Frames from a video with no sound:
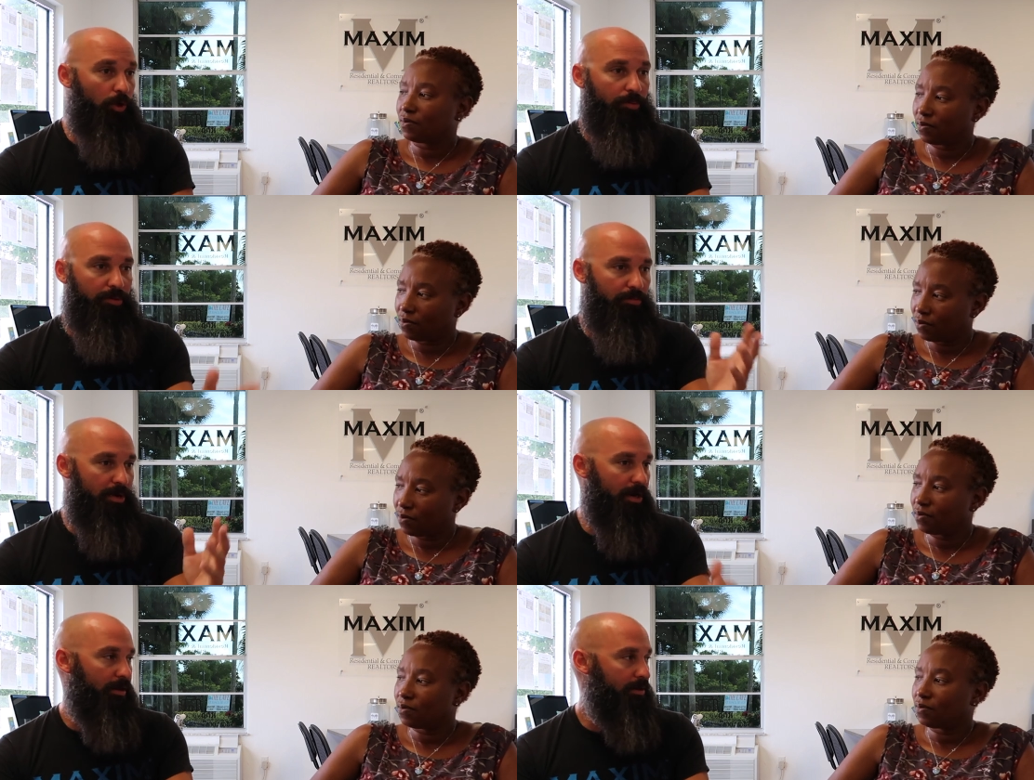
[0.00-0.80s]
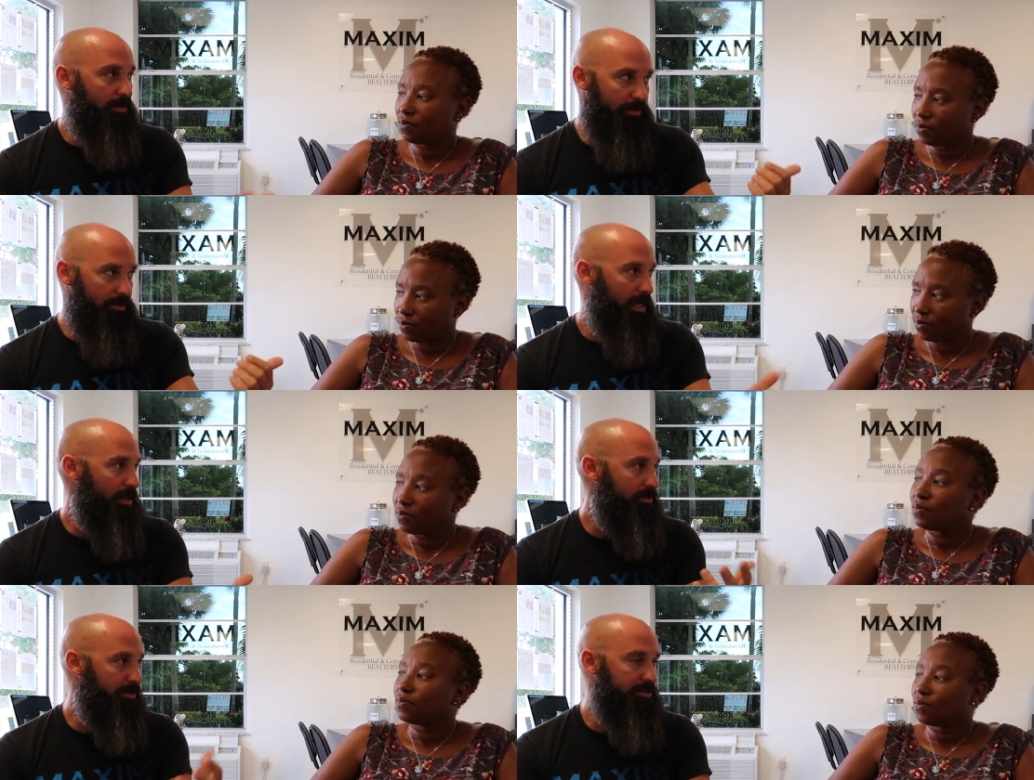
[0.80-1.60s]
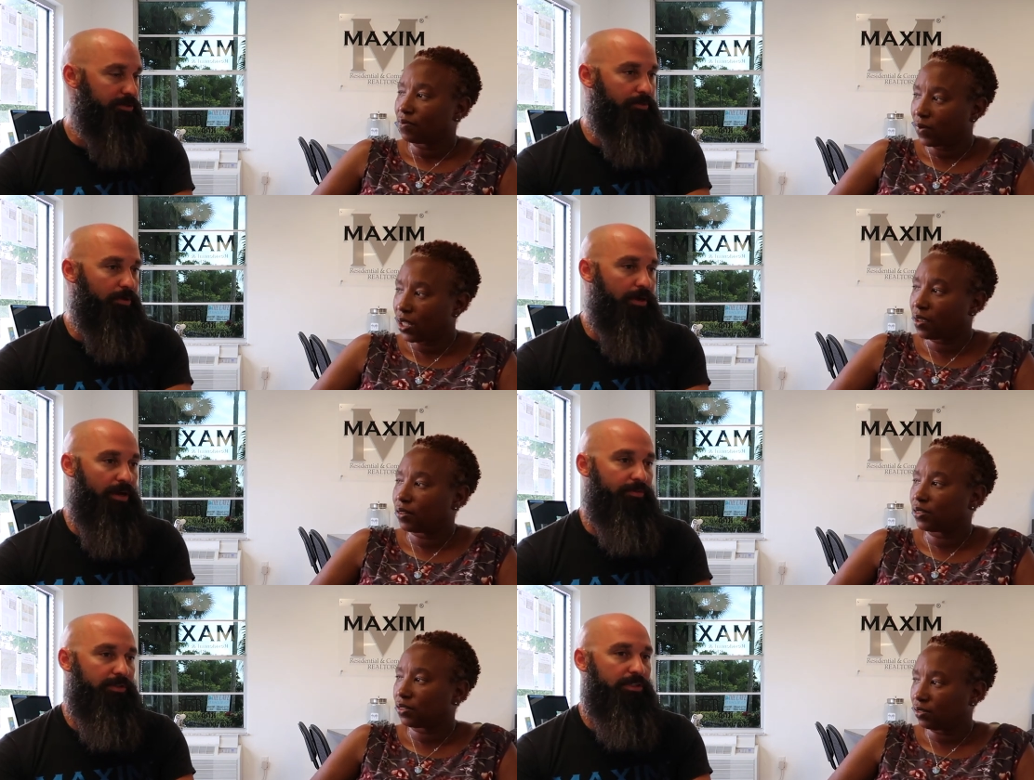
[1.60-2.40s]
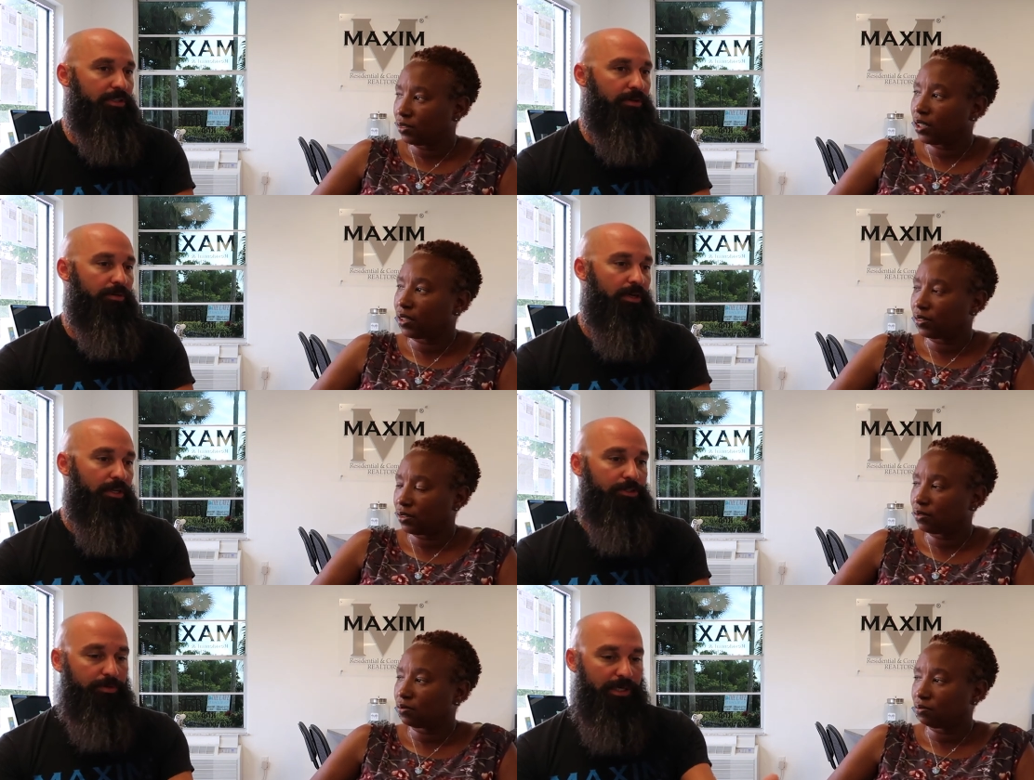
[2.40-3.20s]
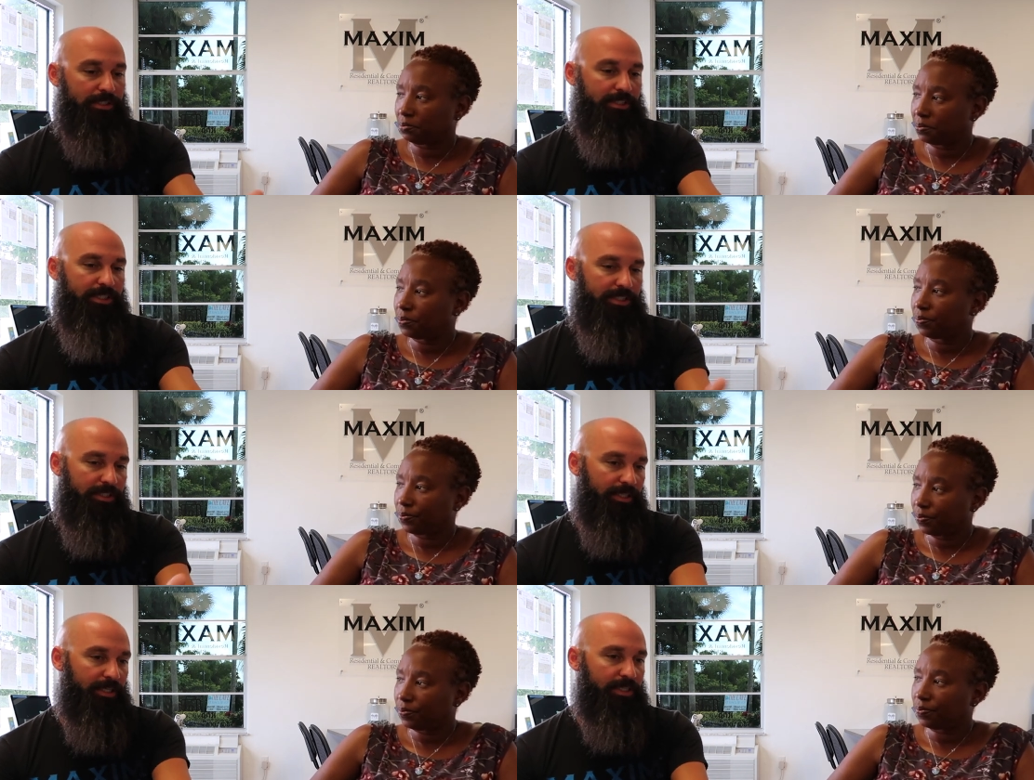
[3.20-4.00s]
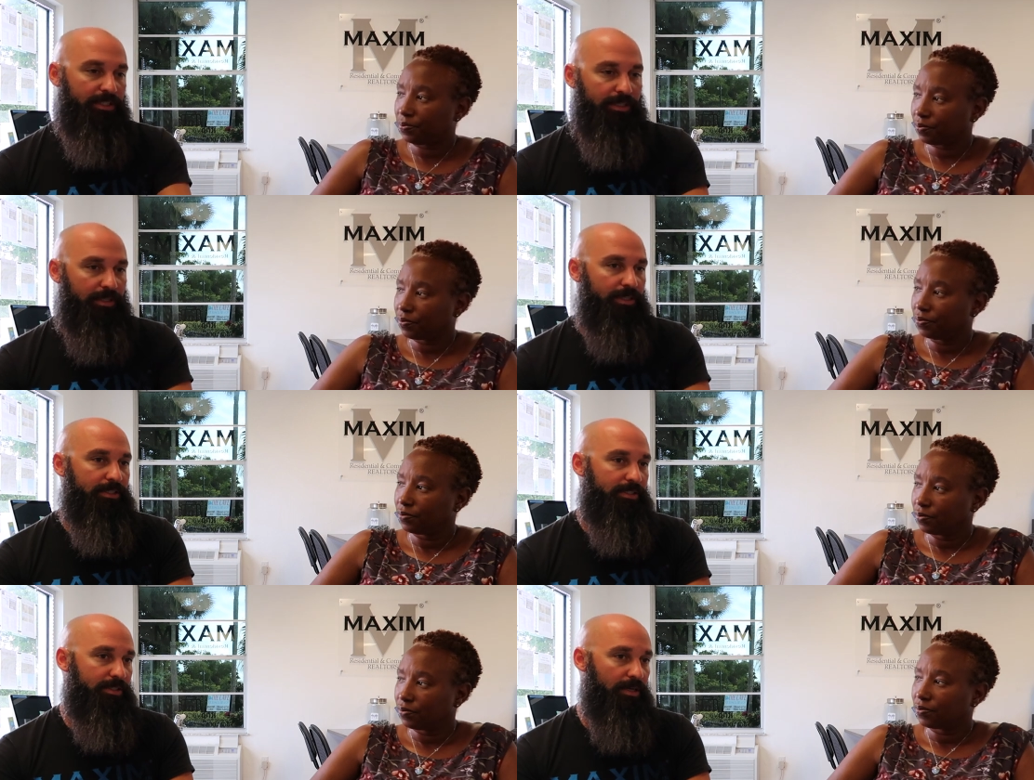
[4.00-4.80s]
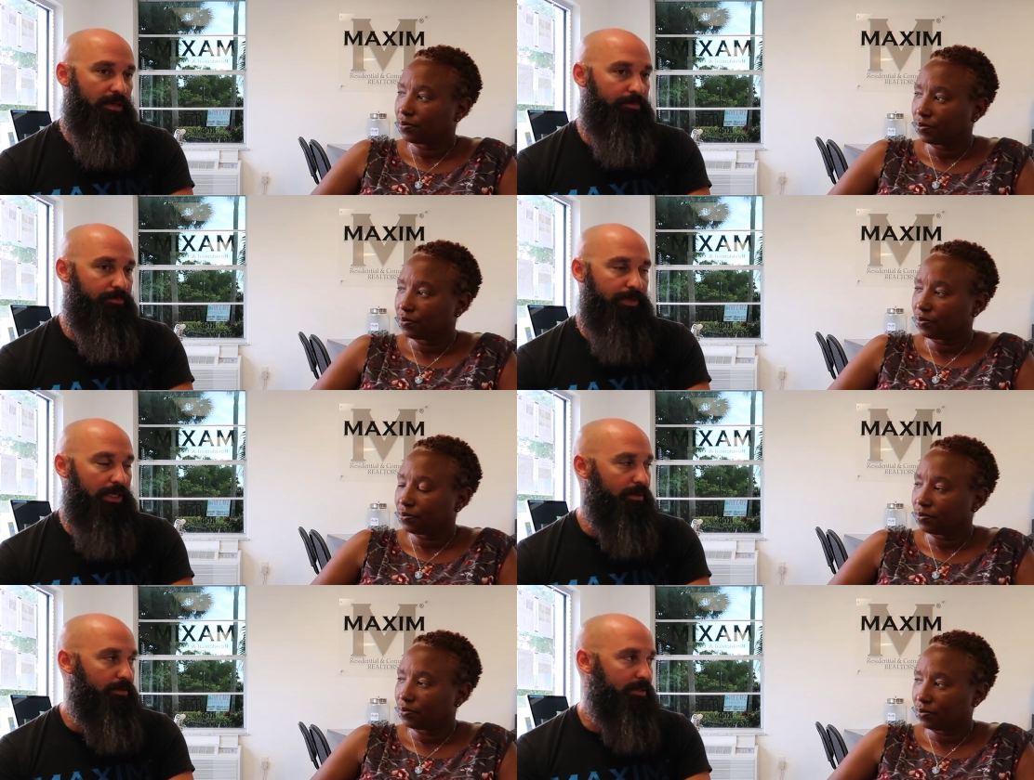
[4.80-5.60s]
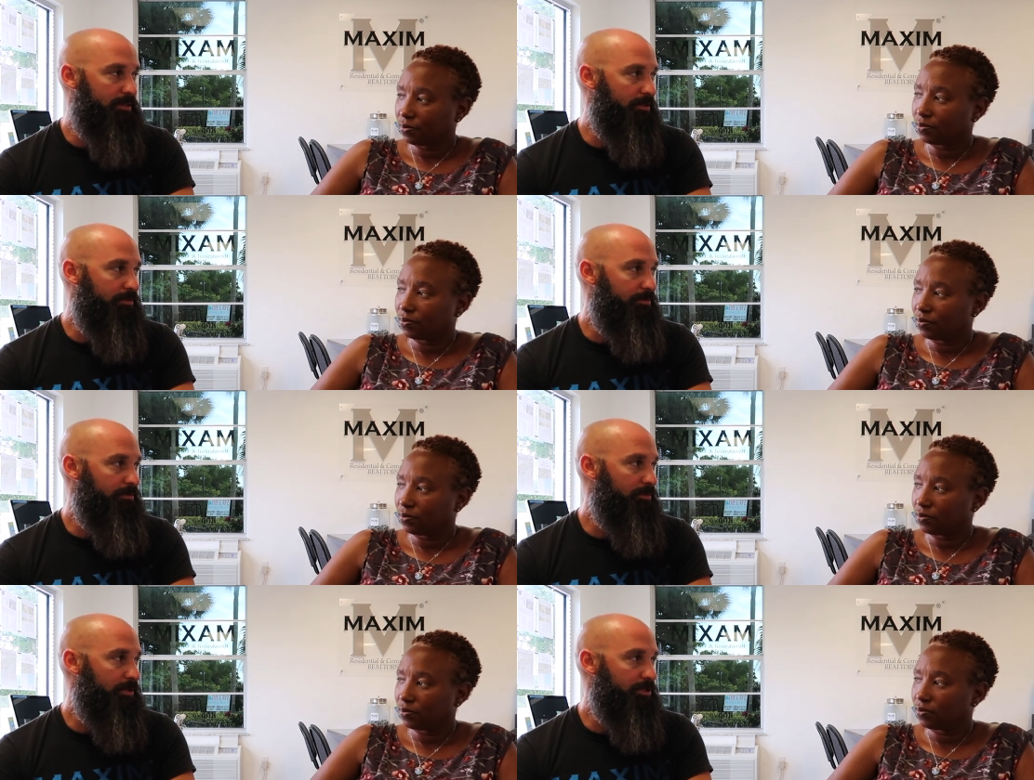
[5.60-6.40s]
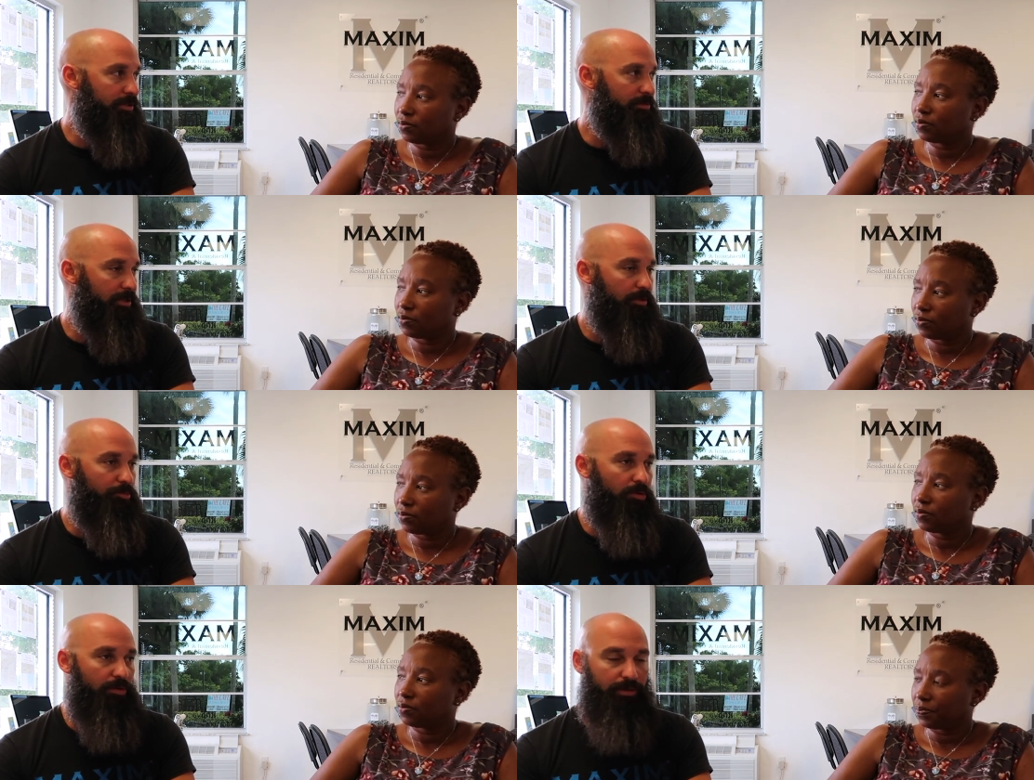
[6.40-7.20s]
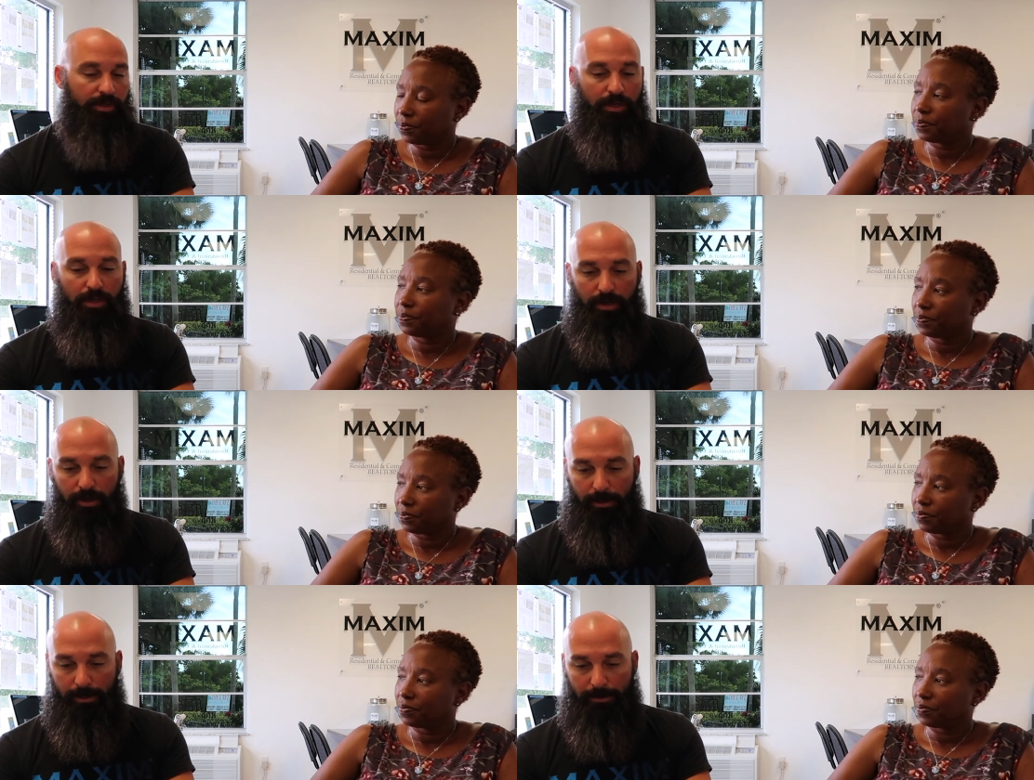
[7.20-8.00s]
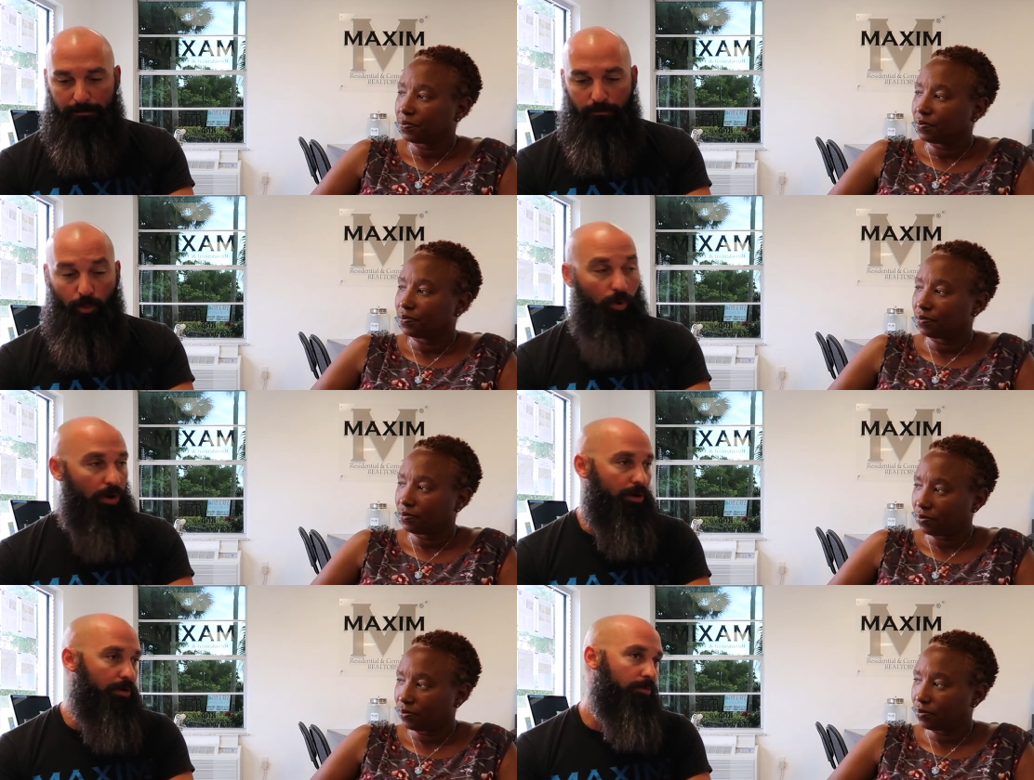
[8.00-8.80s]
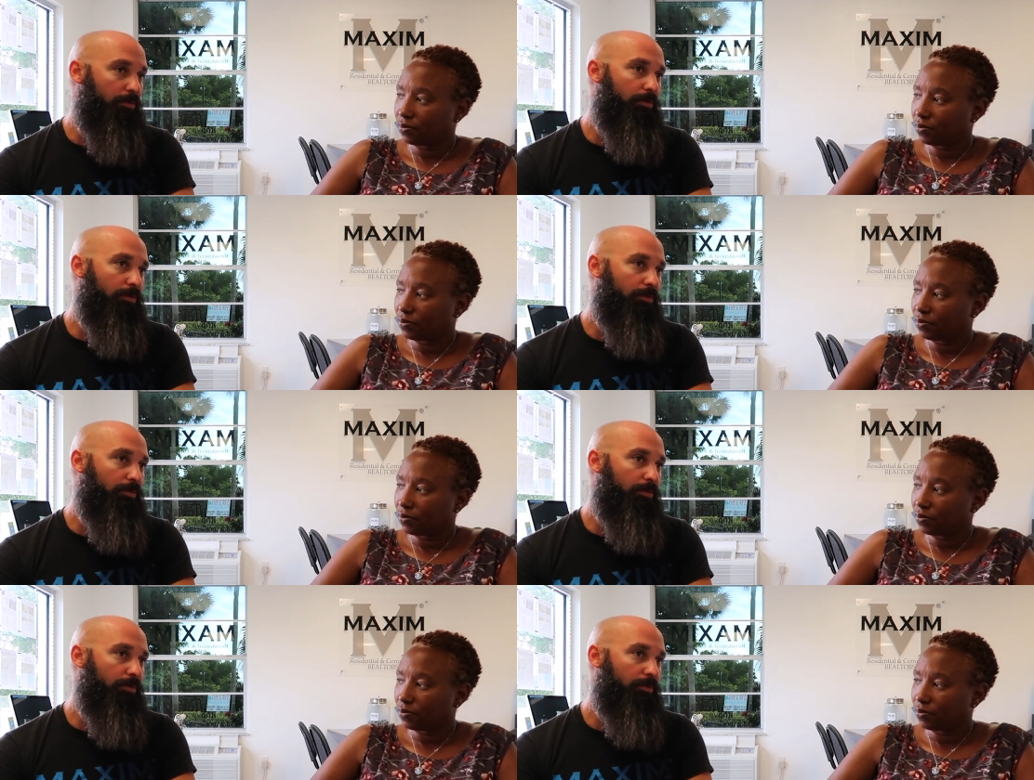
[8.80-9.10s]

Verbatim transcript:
Speaker 1: corporate America or doctors or whatever. Yeah. So yeah. transitioning into this, um, that that's an extremely good point. Um, what